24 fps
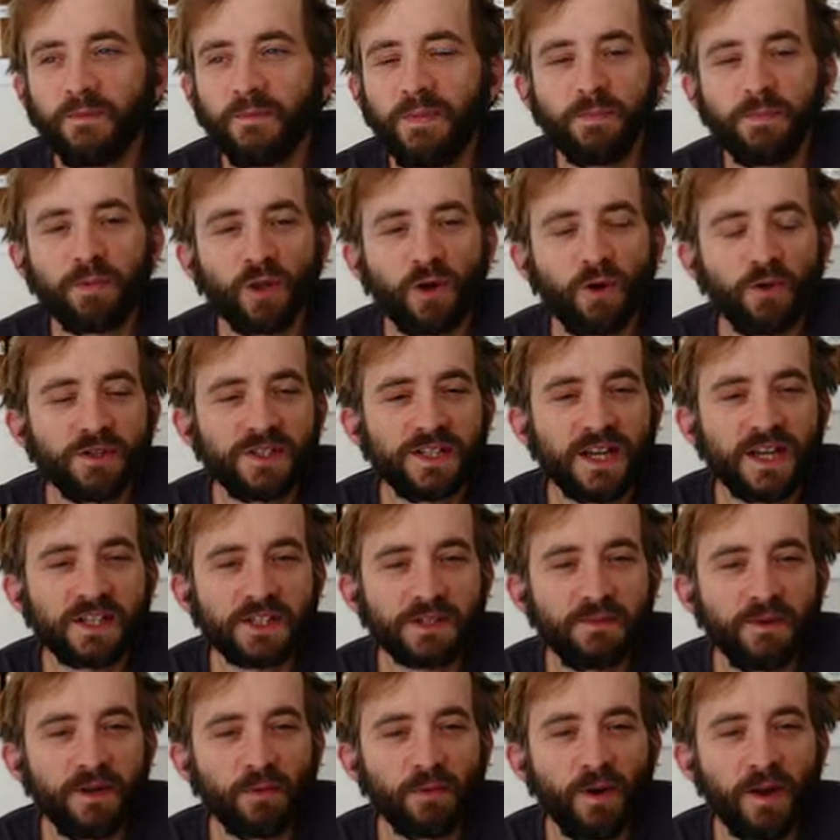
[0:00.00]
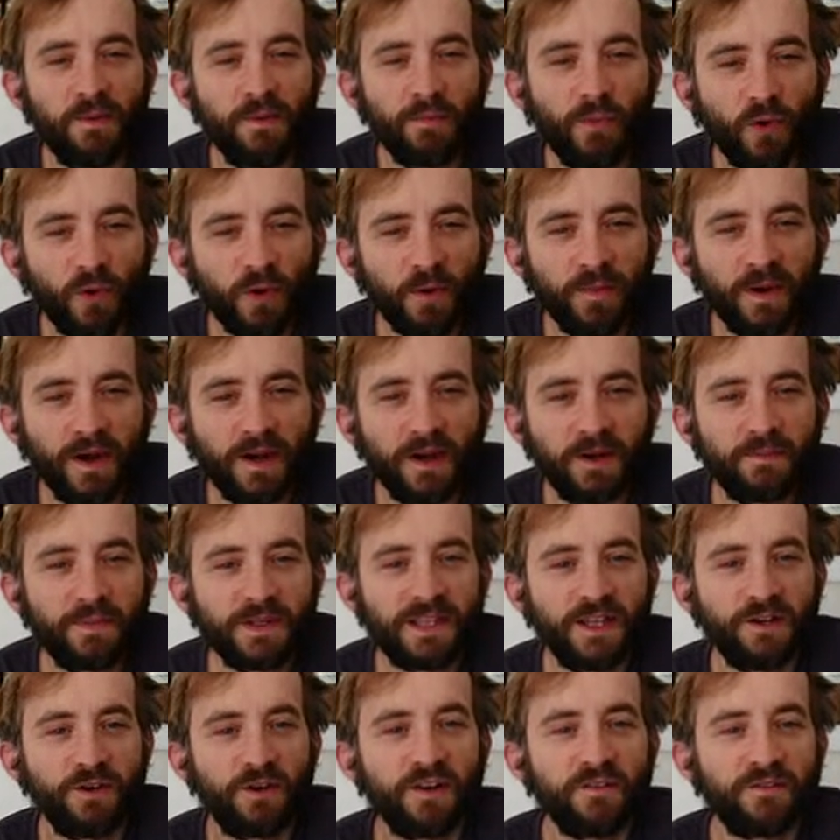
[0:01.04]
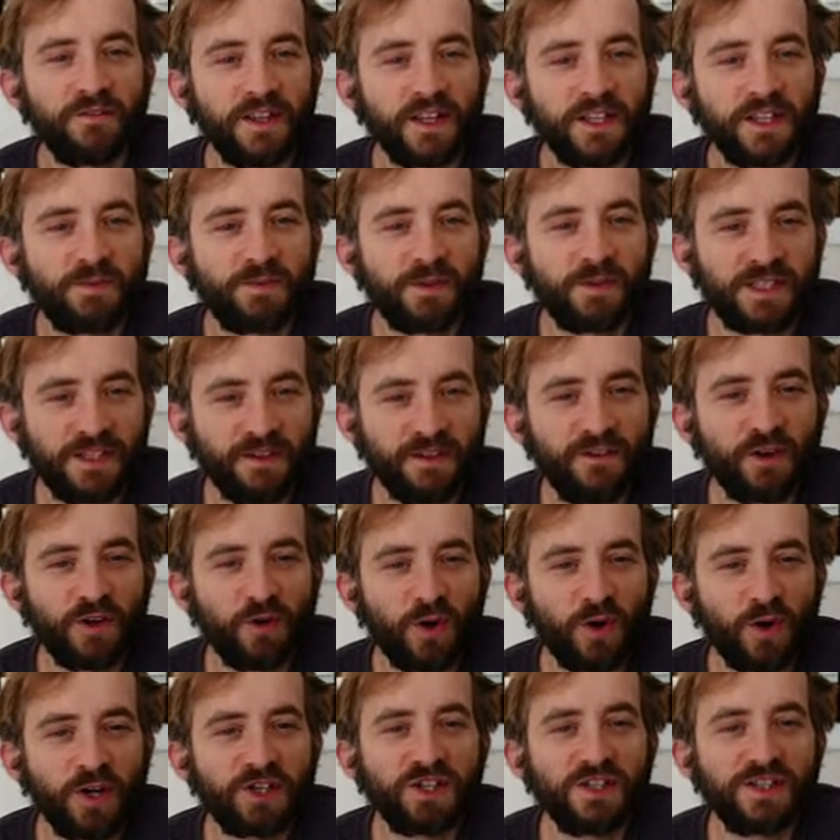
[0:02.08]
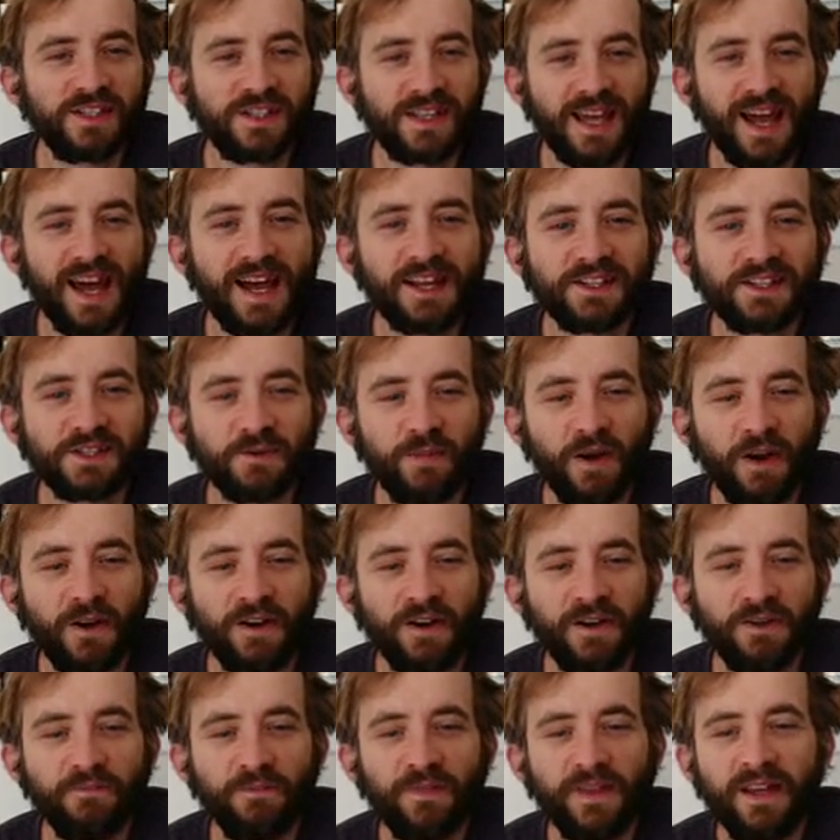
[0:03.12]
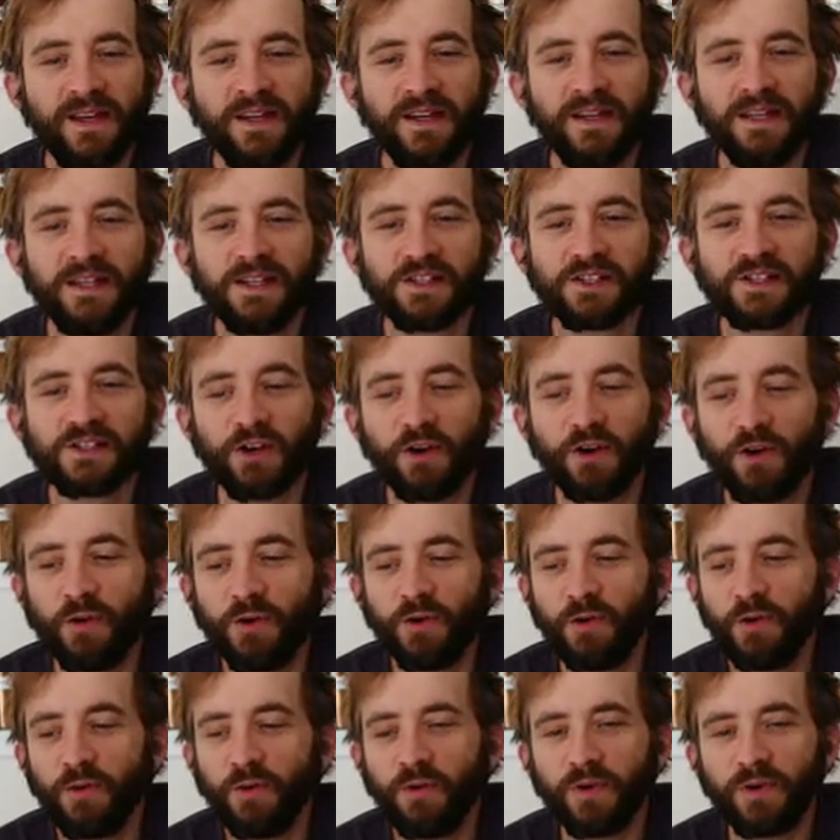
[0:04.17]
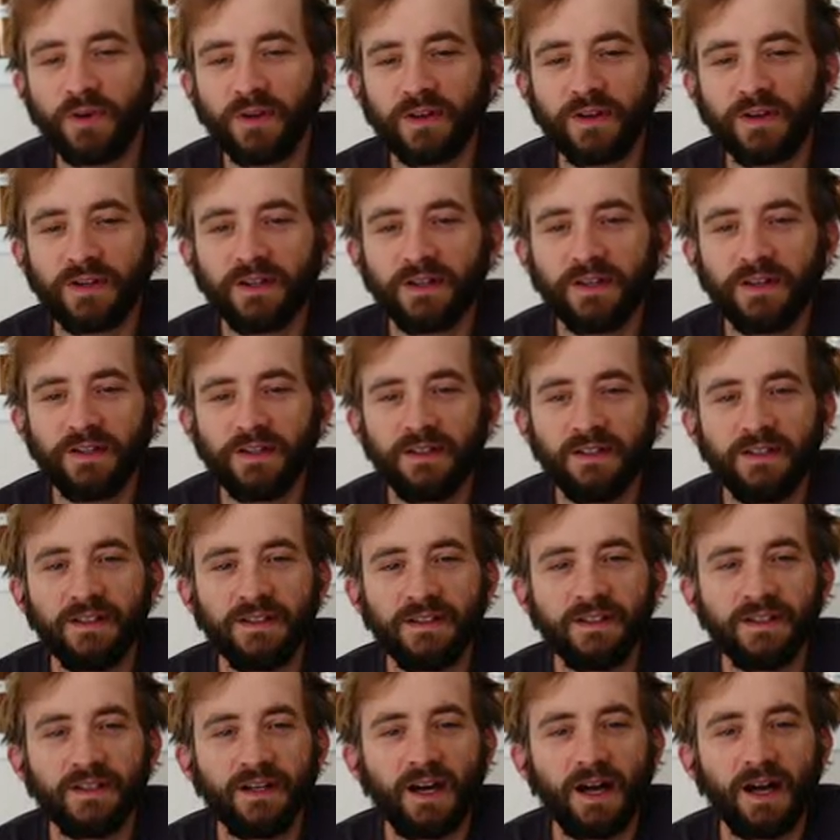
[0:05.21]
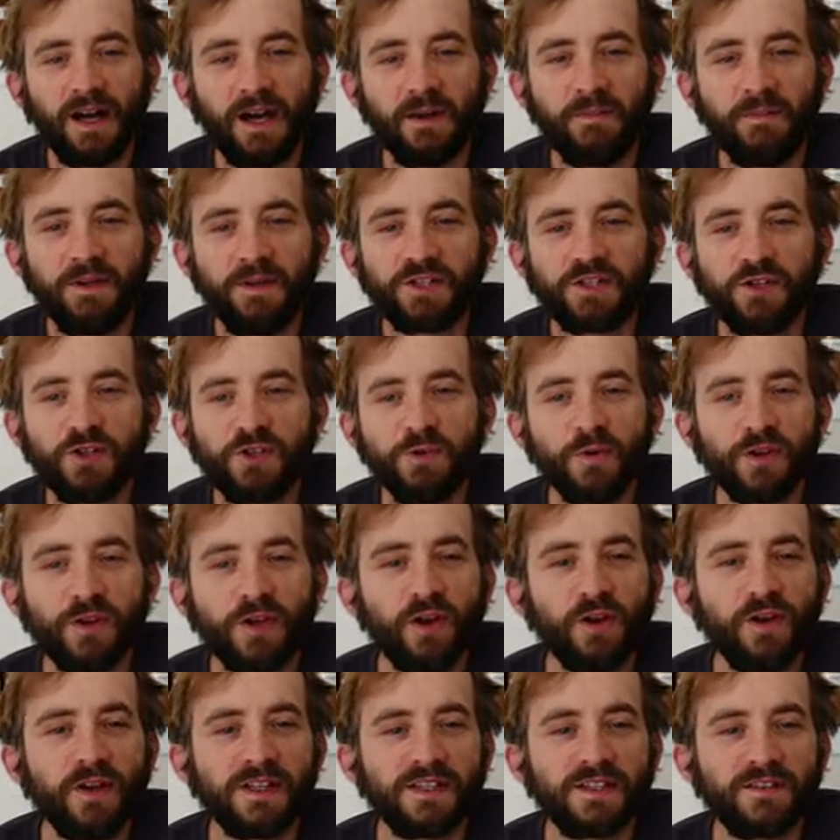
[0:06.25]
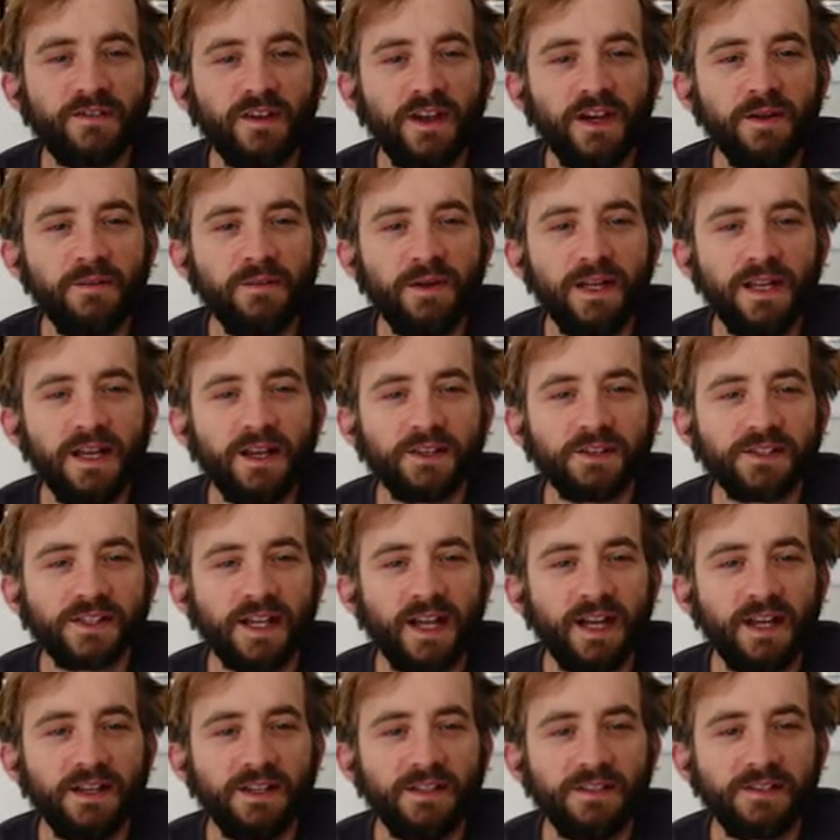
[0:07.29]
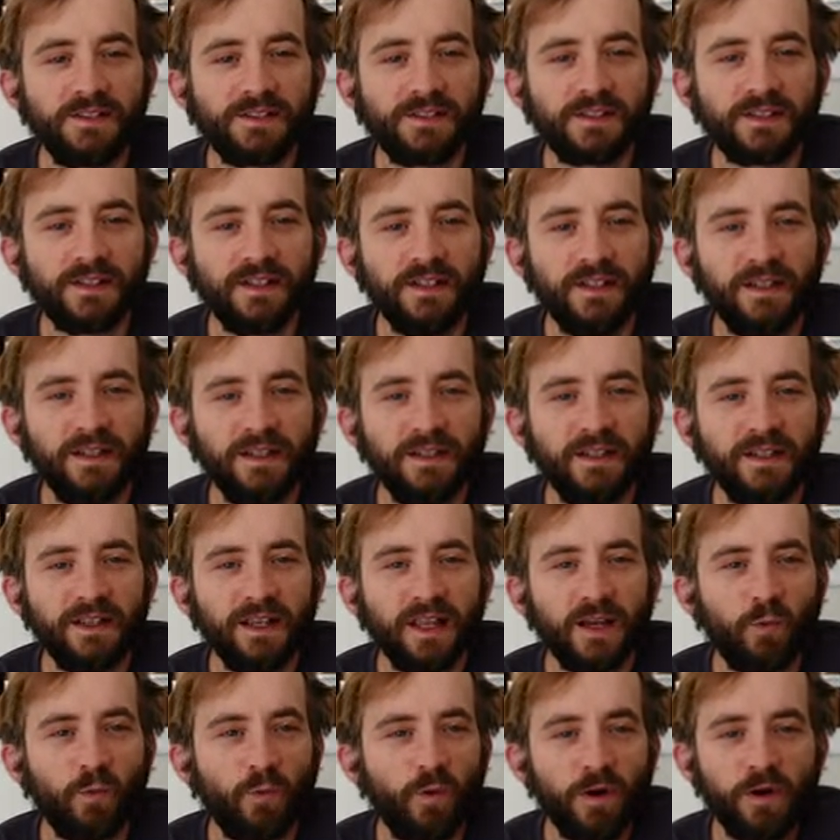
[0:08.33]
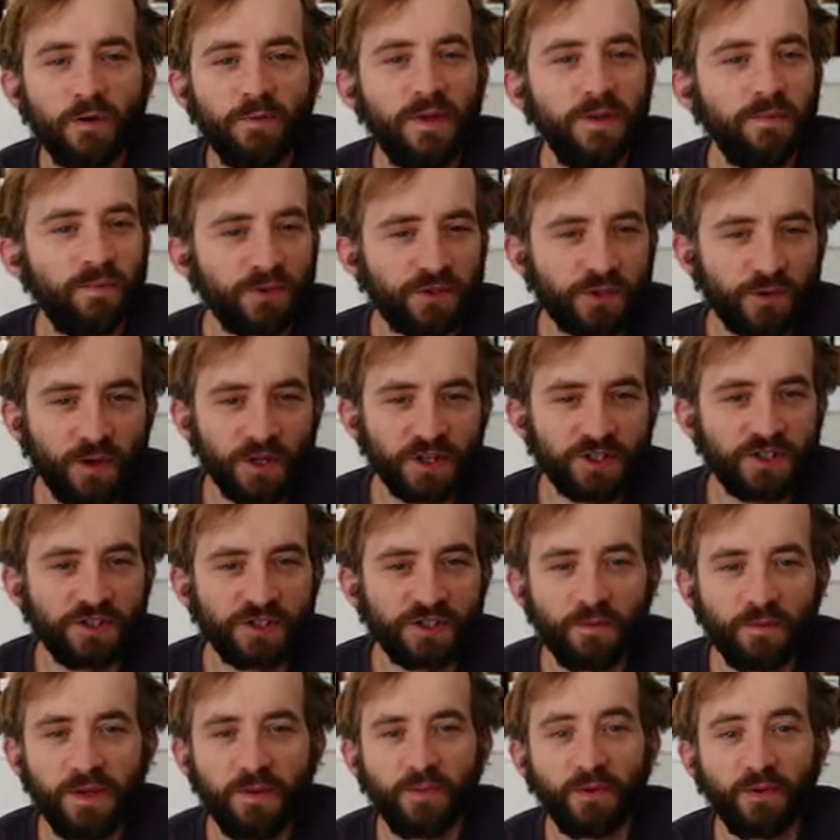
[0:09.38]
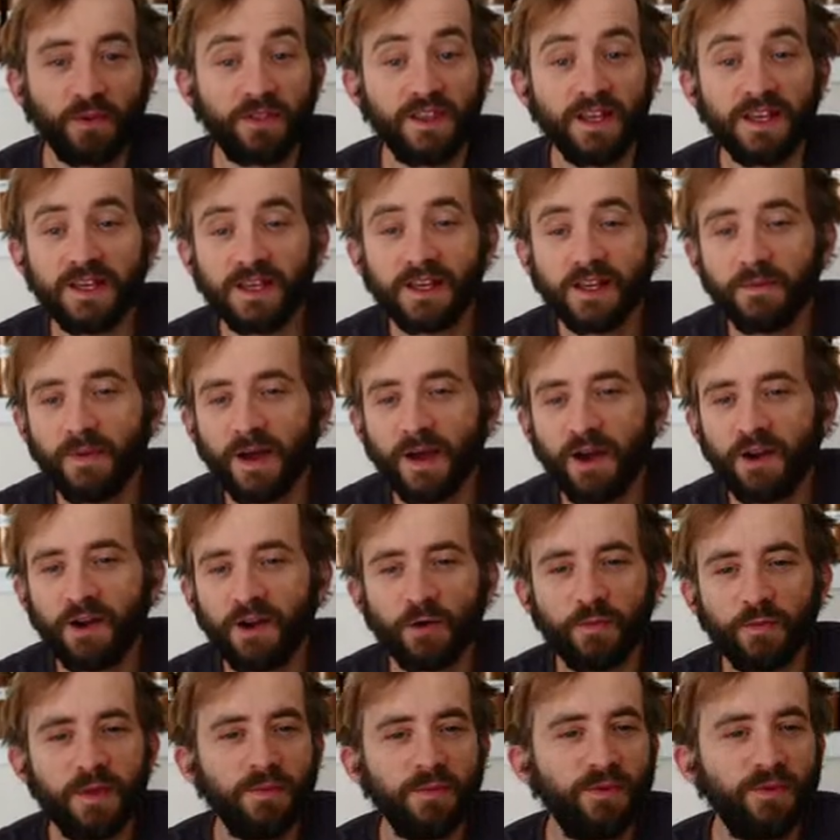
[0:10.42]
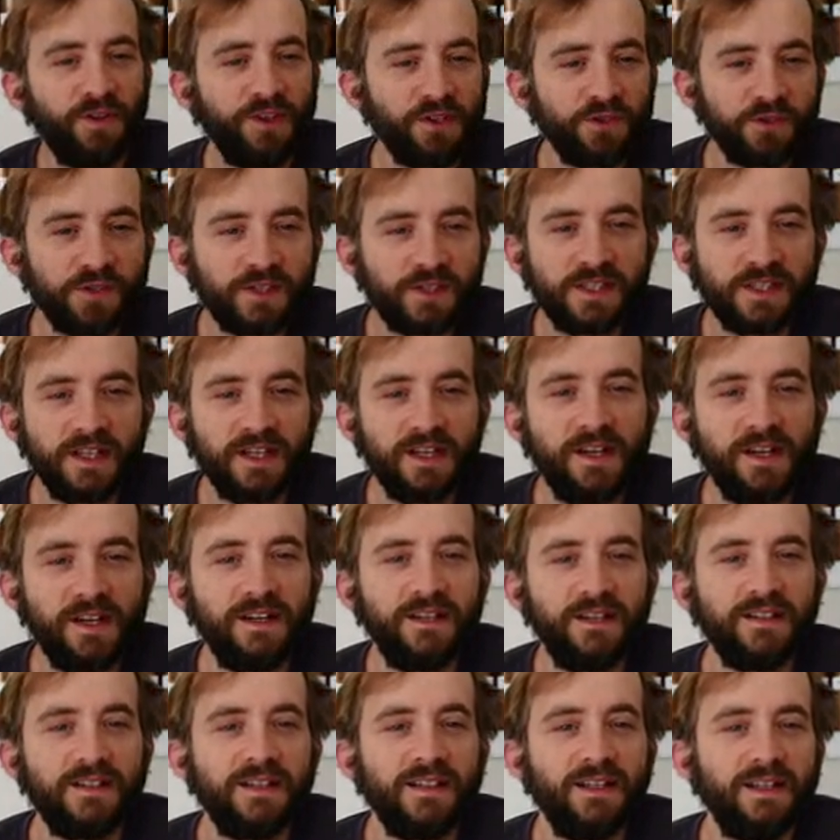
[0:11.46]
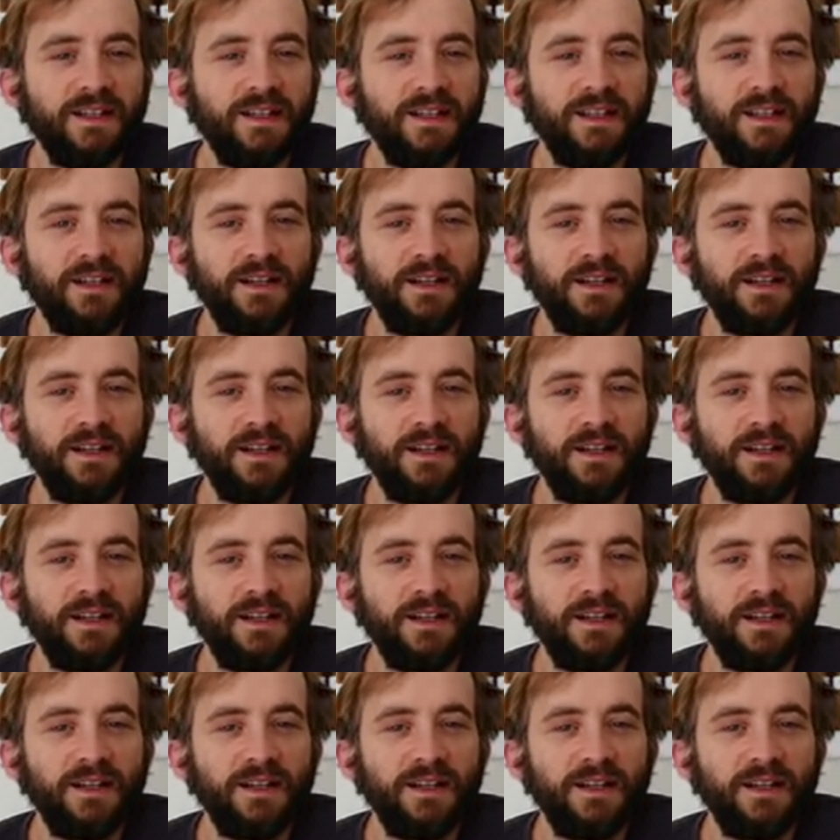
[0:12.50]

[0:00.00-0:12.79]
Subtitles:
people always ask me to write more about it, but they don't have like specific questions they ask about it. So I'd be super curious if anybody else has, like, what are people's questions? Are people thinking about it? Are people interested in it?